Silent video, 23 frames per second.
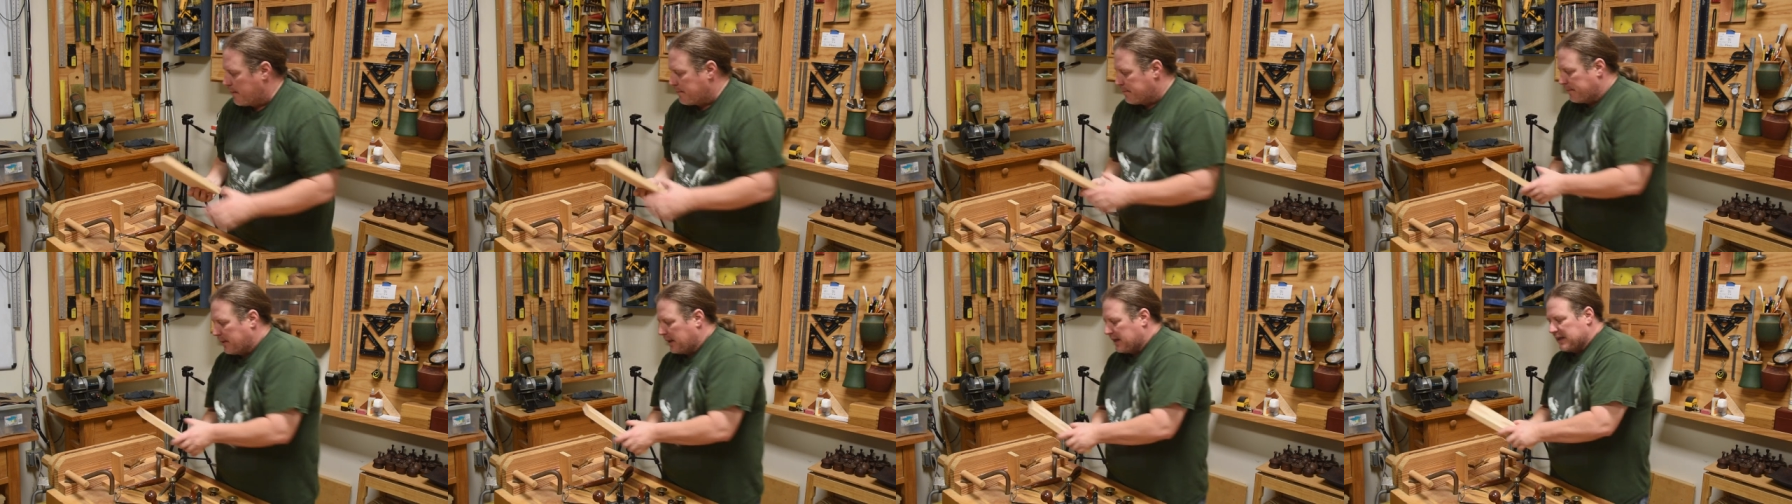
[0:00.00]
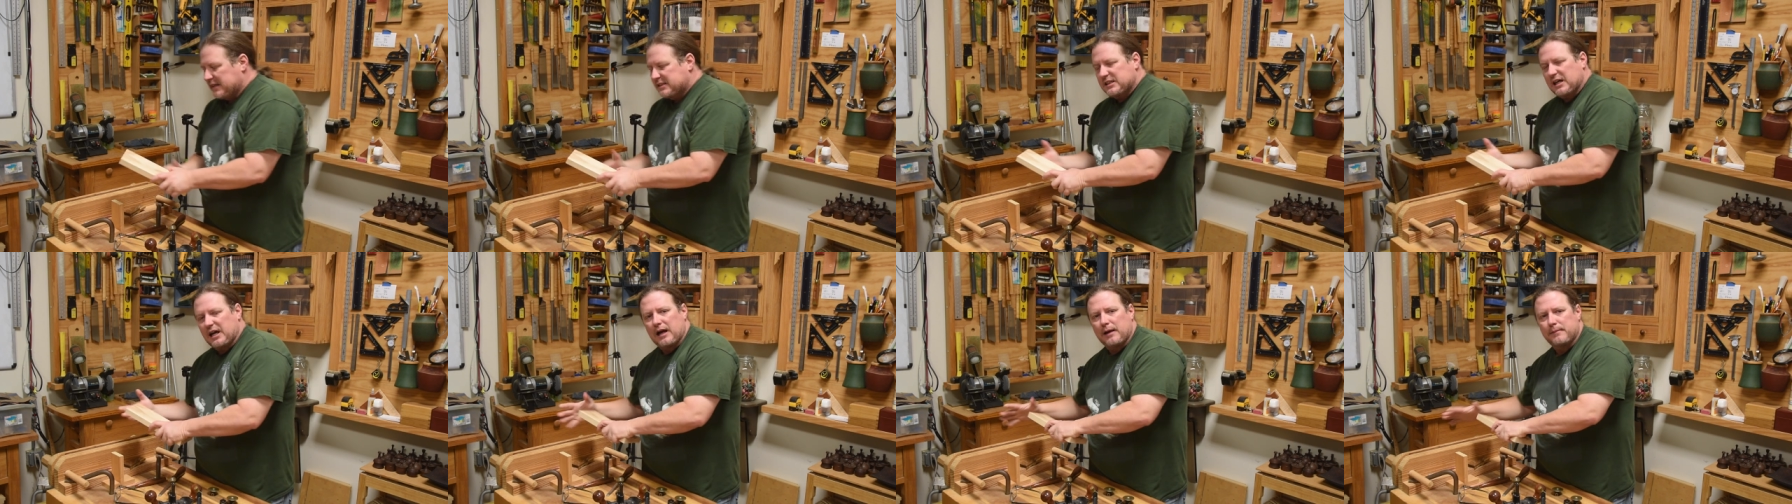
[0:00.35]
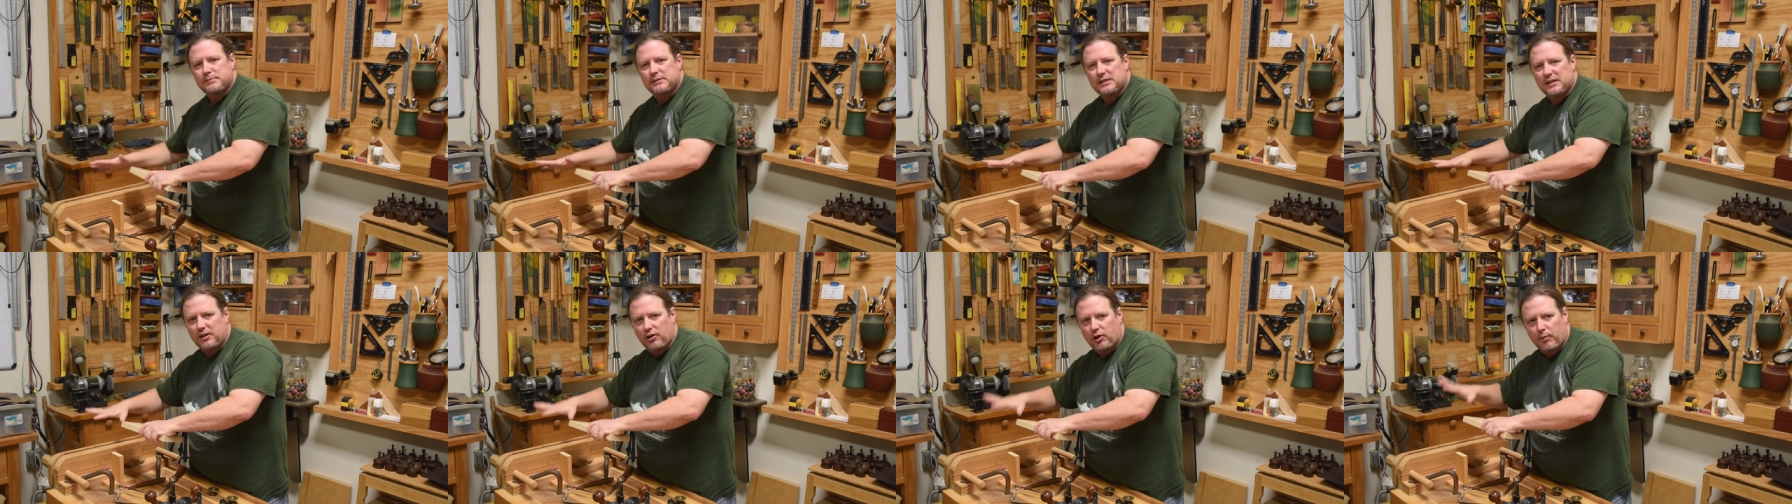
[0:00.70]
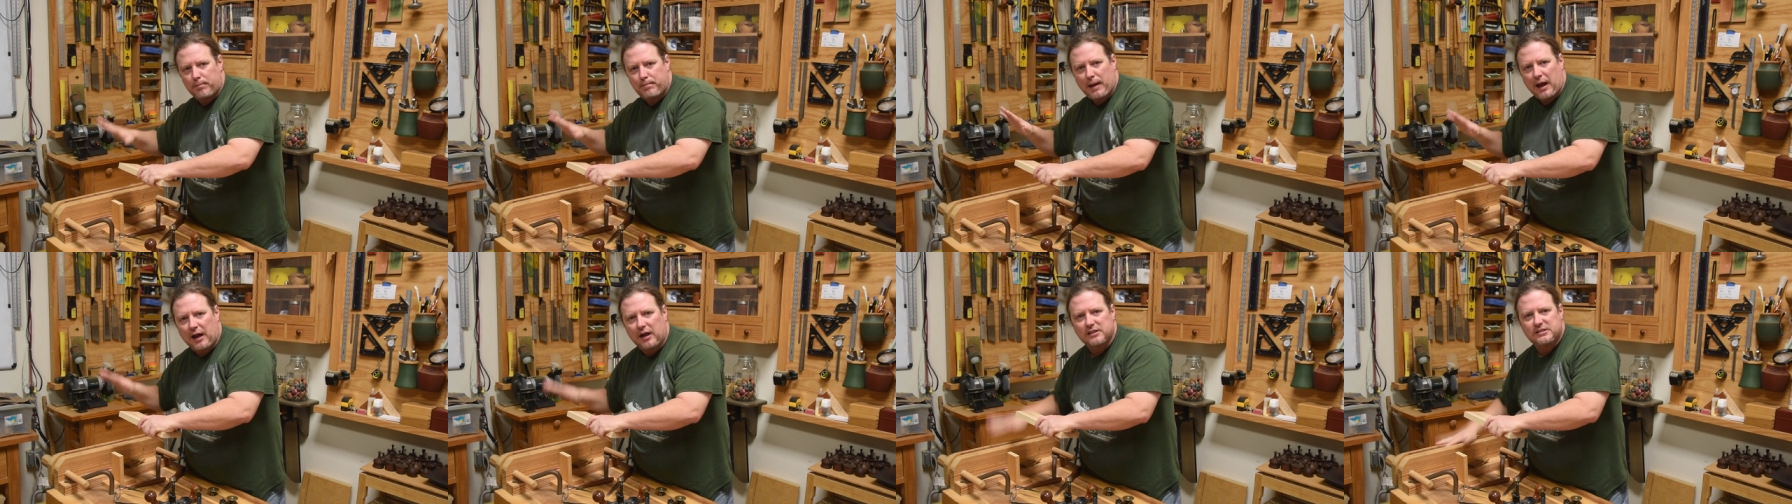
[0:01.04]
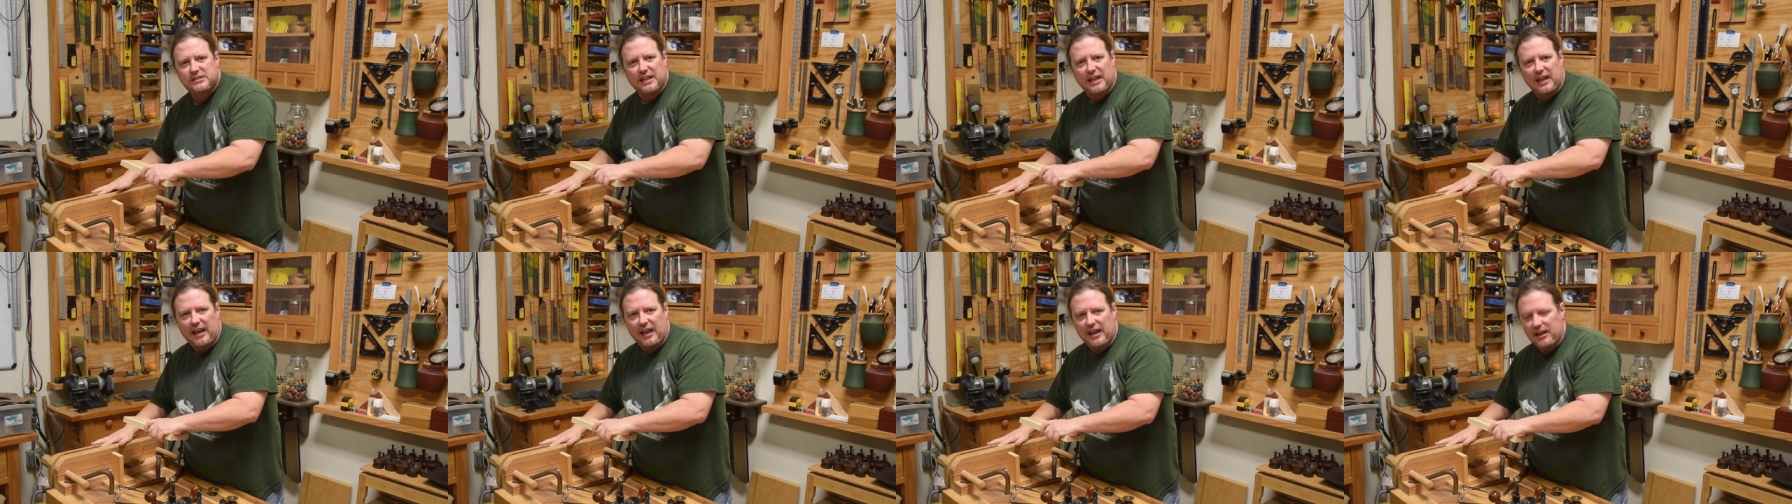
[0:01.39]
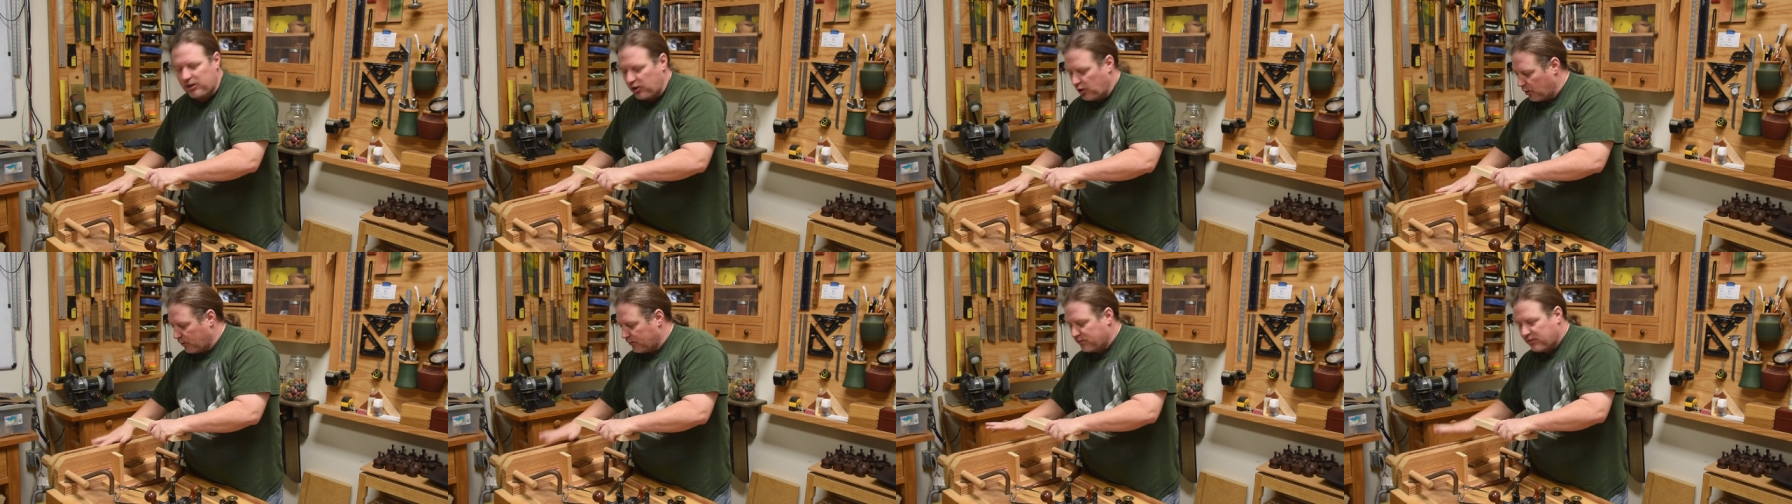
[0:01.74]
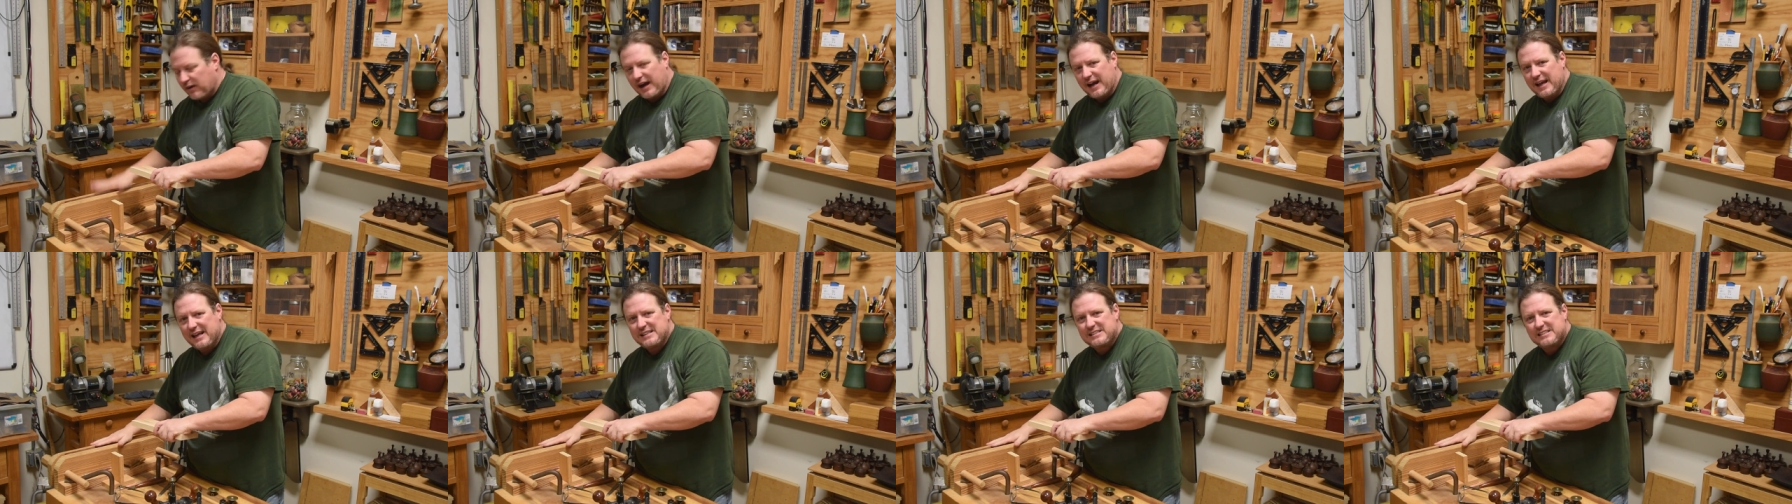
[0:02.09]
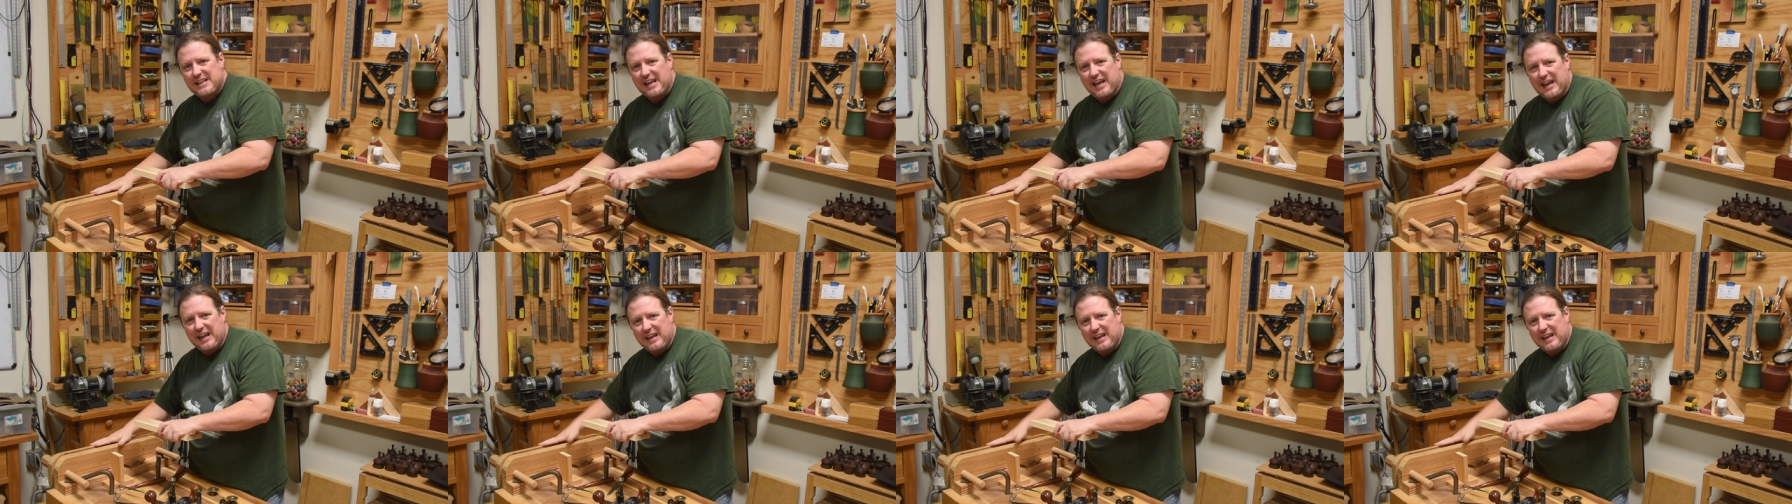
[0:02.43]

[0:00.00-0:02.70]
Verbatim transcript: many times you're balancing in your vise,